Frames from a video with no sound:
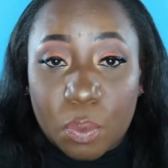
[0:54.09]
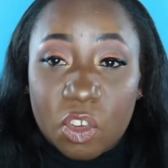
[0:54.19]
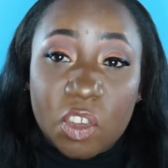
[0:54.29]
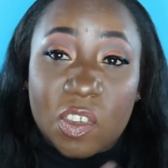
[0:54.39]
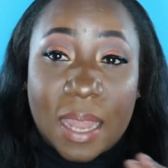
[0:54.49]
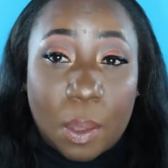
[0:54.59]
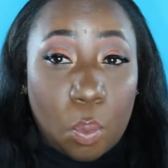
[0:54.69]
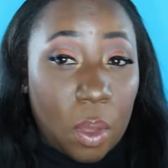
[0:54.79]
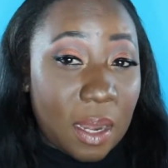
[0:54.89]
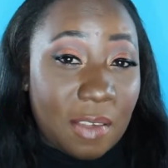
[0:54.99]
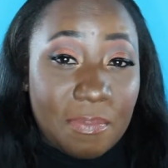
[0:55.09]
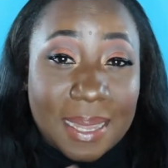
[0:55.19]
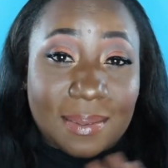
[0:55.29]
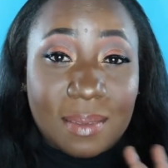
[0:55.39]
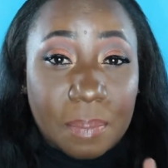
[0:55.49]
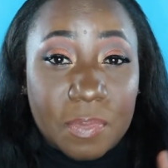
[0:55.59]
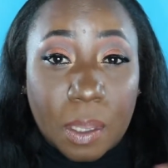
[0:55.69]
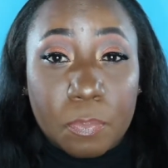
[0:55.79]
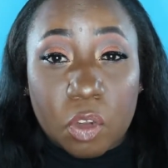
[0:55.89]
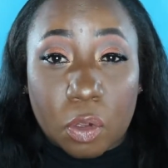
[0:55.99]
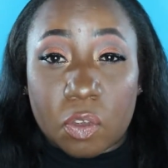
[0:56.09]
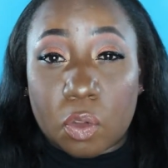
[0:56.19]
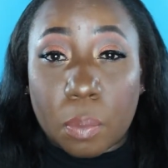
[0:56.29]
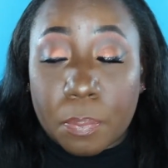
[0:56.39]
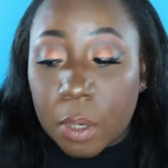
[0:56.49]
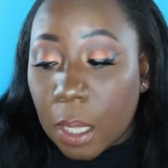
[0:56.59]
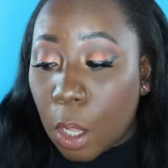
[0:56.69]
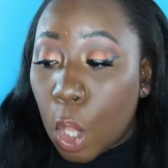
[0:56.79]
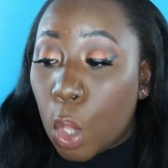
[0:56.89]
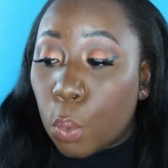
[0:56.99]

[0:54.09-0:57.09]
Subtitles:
which is like one of my top drugstore product,